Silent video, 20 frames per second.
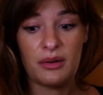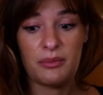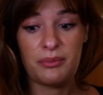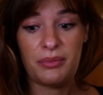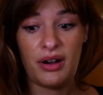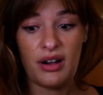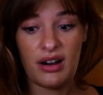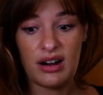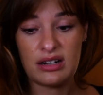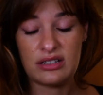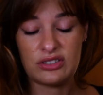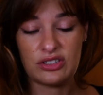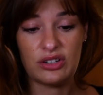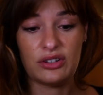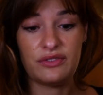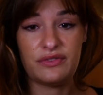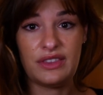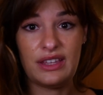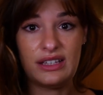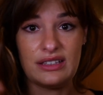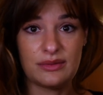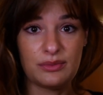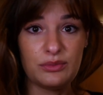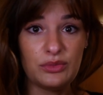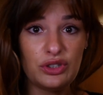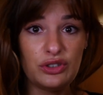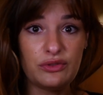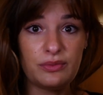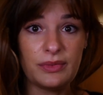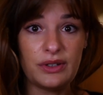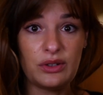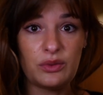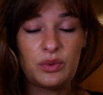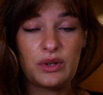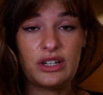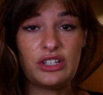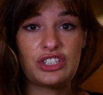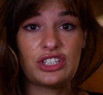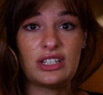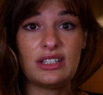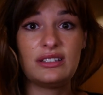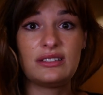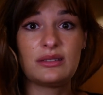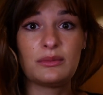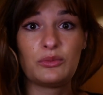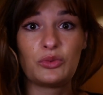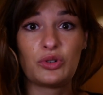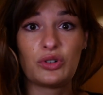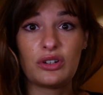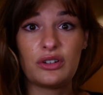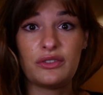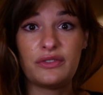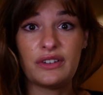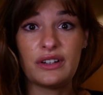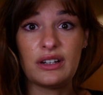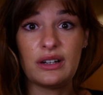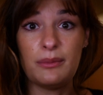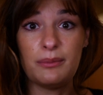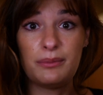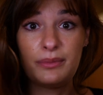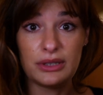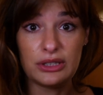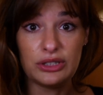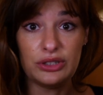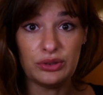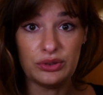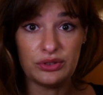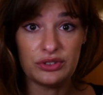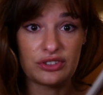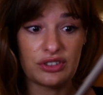part of this movement, which is more of a blues.